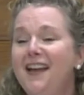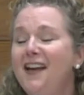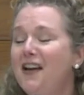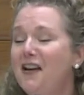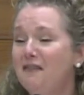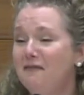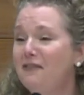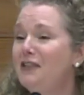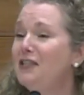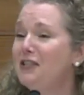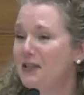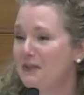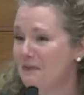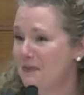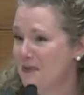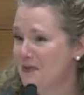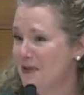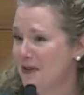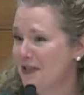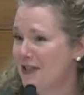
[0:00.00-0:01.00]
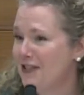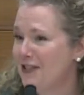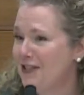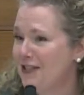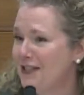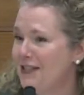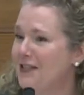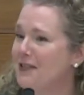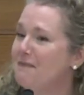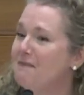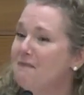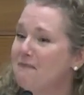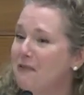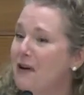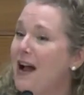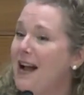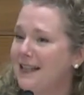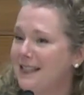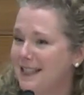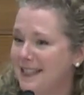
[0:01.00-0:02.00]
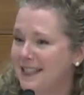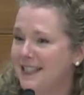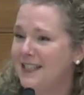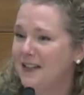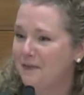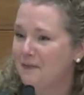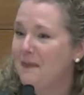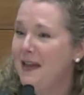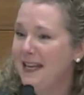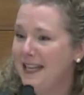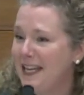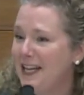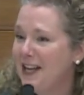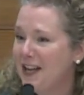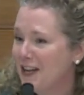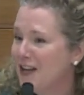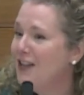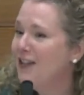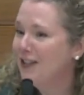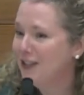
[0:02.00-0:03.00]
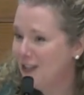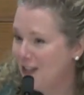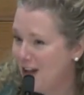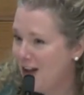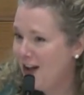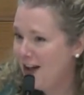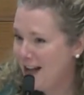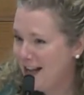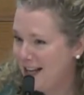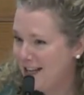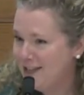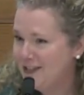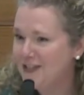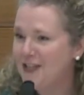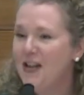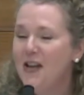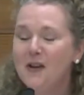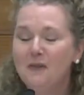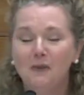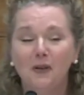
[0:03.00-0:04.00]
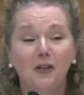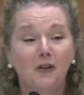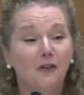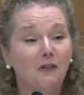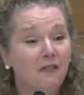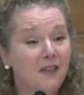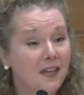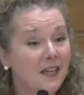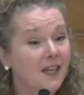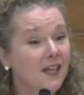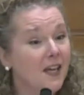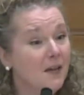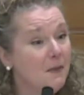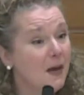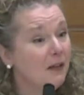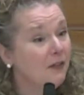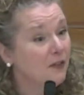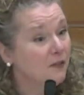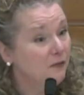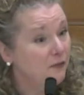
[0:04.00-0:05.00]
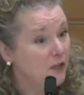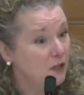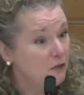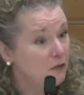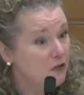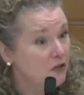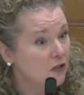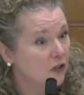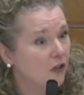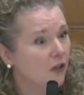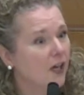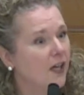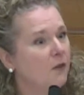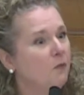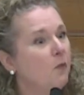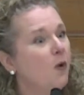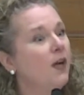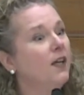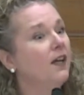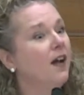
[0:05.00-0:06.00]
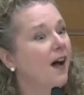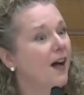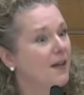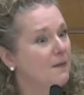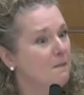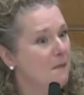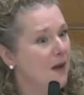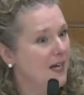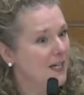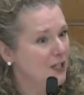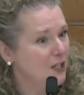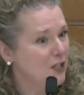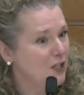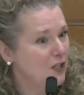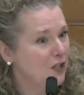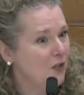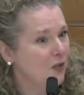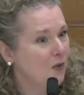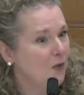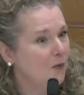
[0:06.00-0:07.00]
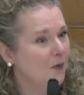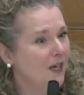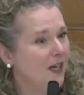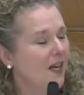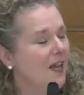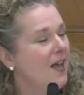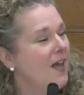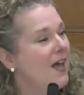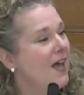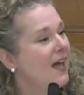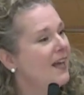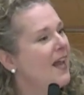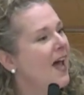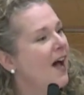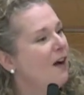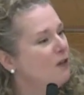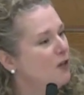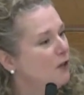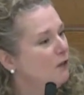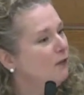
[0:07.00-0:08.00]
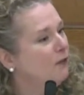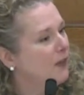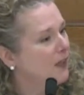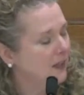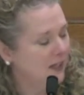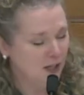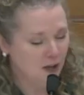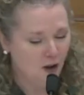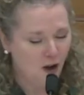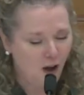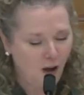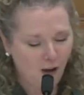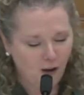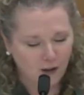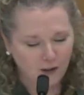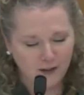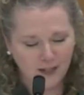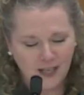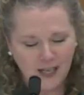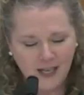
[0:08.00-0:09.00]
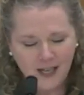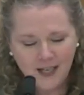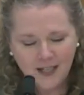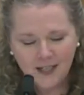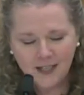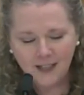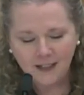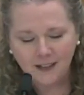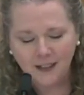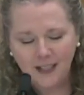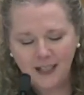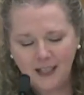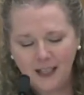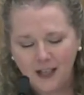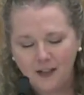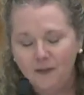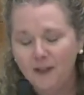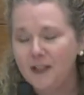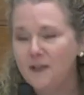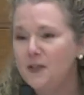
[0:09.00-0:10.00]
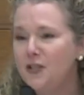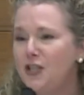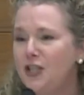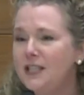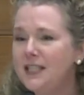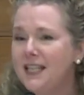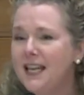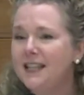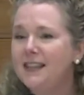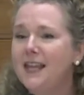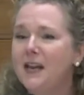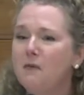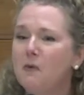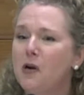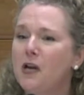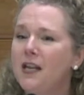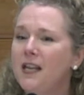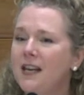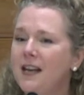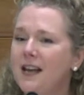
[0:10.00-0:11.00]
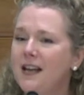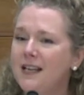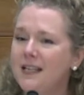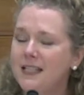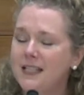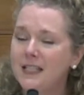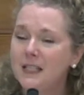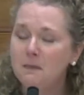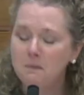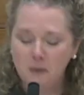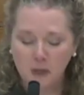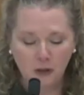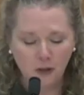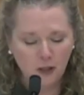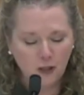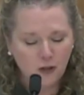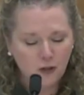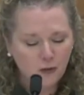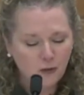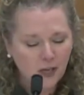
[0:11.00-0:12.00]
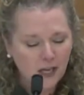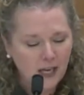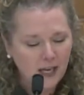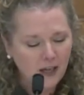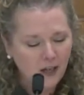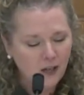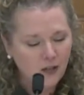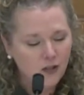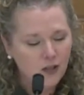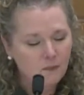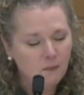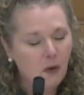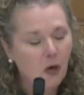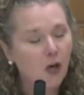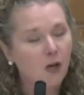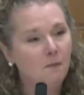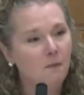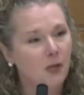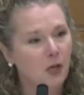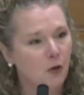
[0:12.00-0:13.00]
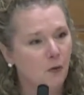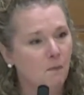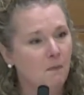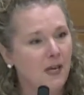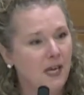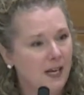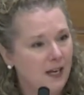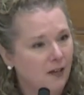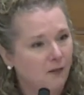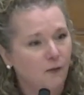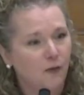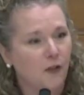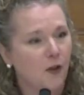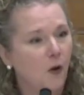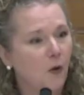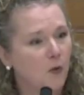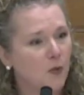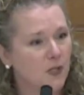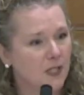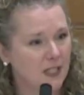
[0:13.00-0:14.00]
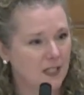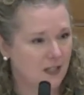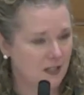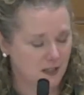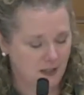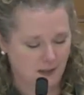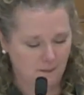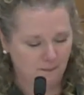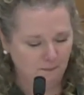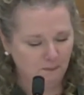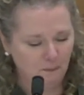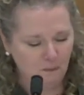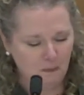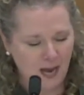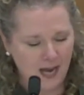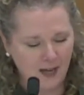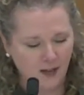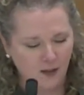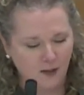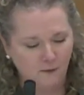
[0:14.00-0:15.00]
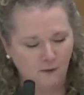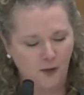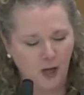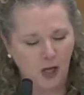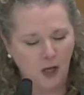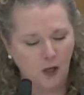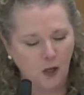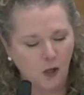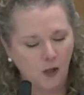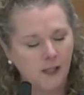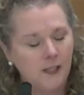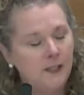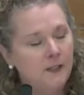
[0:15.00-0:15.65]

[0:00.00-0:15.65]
A vision board is just a practice of making a collage where you're thinking about the future and what God might do and how you're feeling called to live. And she said they were in a spiritual care departmental meeting for the whole system back in the fall.